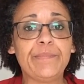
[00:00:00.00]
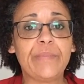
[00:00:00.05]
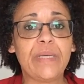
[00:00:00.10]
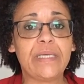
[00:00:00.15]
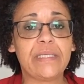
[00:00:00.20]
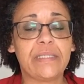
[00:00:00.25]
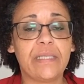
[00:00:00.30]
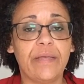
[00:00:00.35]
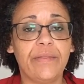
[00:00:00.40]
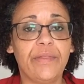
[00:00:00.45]

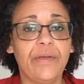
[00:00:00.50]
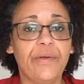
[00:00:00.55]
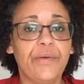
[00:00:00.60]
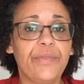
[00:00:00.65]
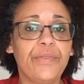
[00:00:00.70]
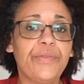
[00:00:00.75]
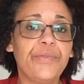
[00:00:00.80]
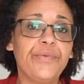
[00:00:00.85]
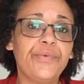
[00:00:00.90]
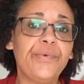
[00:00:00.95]
is that there are
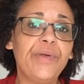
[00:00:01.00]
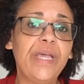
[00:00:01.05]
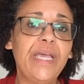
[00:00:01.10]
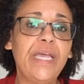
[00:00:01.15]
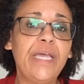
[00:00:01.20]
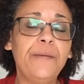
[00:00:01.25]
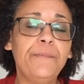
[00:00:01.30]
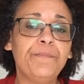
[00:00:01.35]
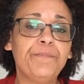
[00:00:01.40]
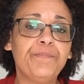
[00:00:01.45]

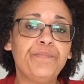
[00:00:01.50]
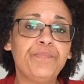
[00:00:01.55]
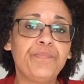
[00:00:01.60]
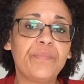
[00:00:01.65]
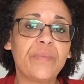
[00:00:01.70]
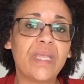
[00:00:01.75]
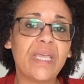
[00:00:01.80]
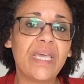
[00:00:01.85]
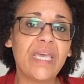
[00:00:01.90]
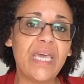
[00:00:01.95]
3
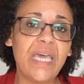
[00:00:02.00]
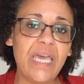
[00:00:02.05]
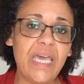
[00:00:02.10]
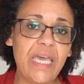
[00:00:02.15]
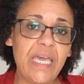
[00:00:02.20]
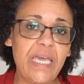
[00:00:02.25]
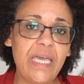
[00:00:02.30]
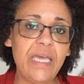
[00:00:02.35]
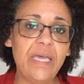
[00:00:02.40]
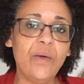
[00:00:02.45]

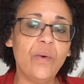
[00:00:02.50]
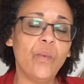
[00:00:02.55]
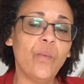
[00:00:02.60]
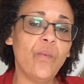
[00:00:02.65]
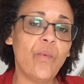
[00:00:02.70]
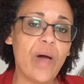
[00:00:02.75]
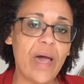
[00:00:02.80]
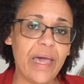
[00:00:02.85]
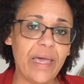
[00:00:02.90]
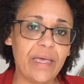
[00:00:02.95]
key
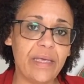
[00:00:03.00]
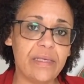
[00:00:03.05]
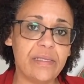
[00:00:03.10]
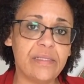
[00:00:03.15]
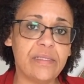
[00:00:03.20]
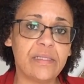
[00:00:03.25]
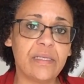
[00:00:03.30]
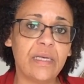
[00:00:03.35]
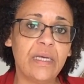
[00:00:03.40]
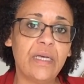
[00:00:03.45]

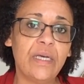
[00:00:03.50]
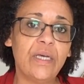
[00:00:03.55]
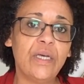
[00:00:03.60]
ways